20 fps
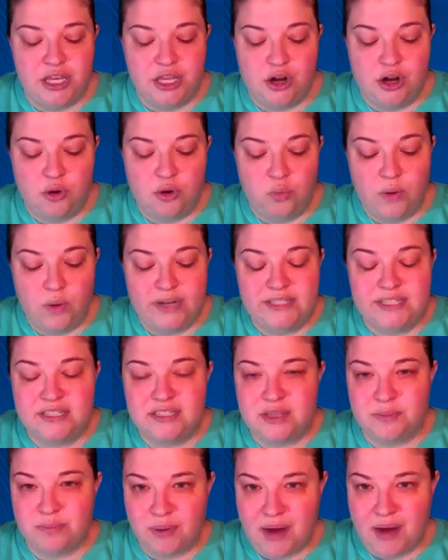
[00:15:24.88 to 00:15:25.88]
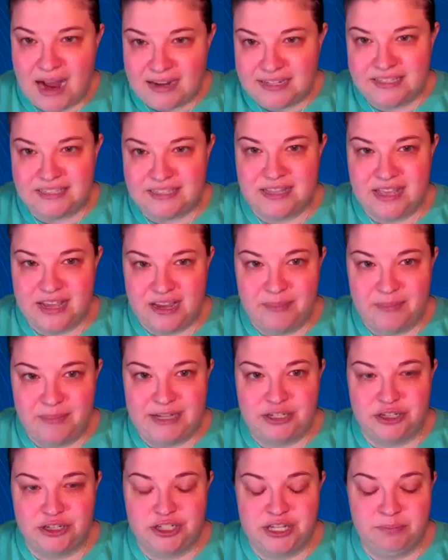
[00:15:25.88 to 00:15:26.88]
you know, what does the practice think
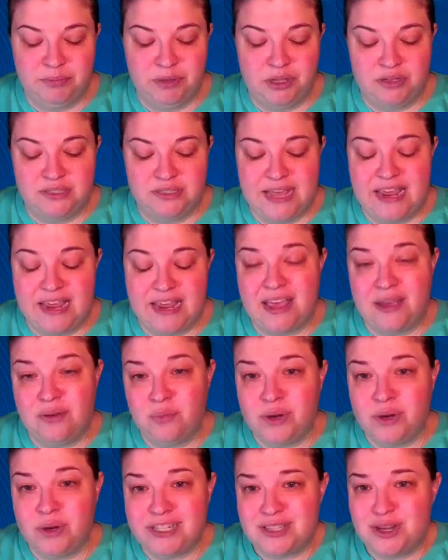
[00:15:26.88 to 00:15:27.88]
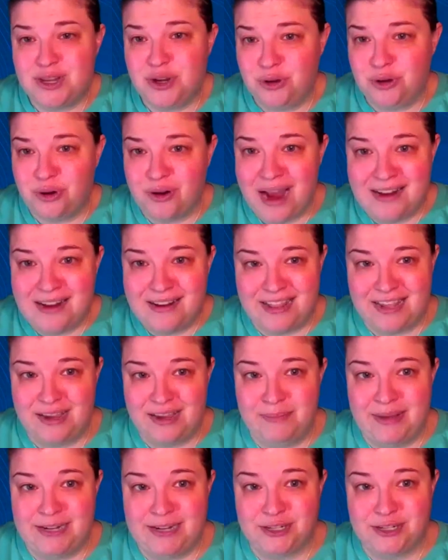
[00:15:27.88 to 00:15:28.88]
mentorship looks like? And what does the new grad
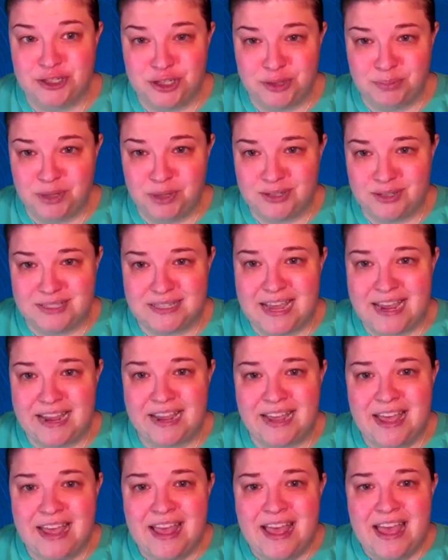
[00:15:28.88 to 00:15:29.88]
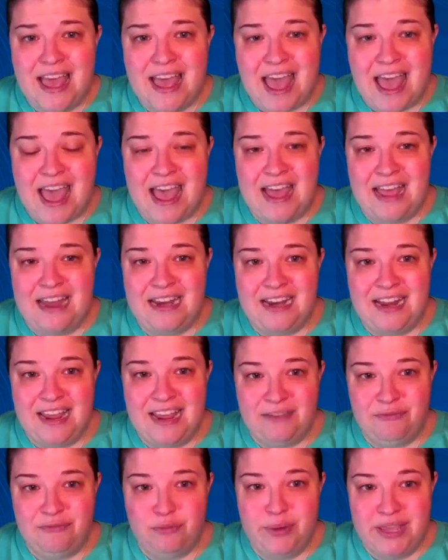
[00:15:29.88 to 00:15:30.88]
think mentorship looks like? And
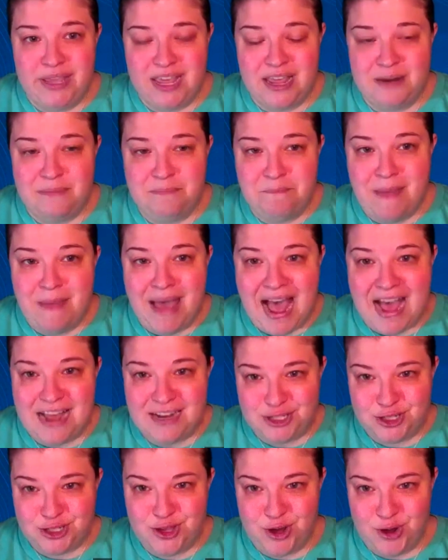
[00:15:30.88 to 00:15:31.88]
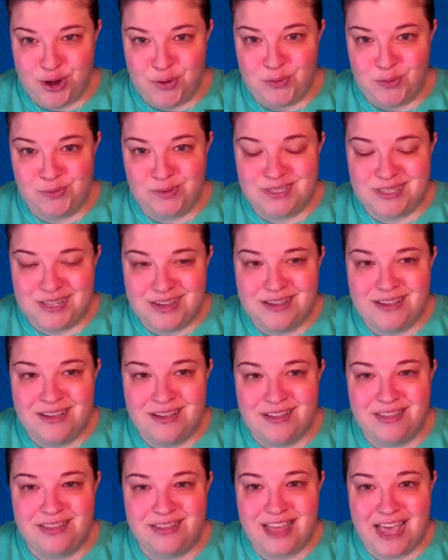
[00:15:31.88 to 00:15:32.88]
if we can match those,
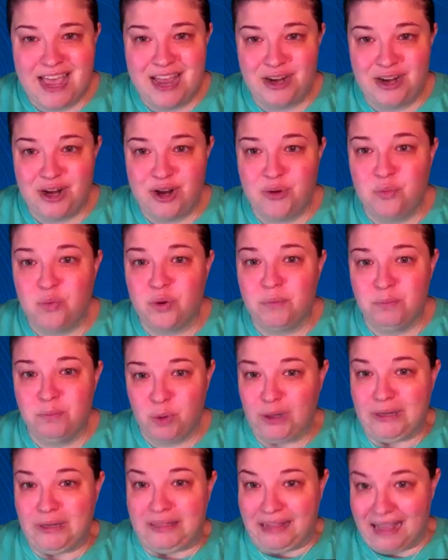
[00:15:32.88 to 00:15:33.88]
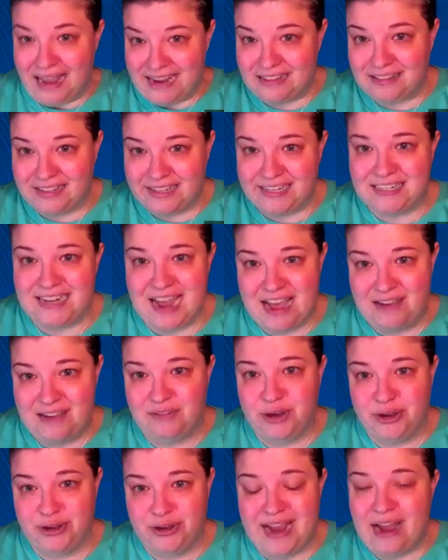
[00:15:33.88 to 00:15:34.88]
then we're more likely to have
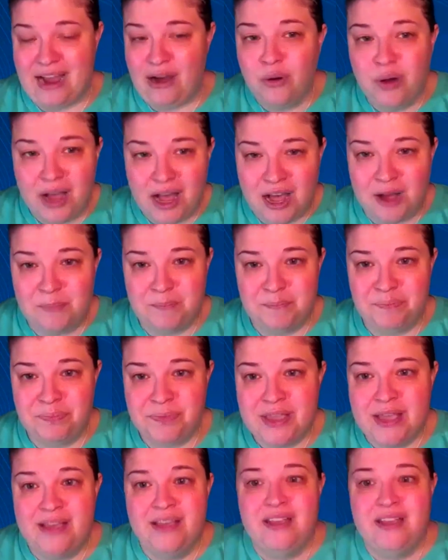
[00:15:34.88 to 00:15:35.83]
a good outcome.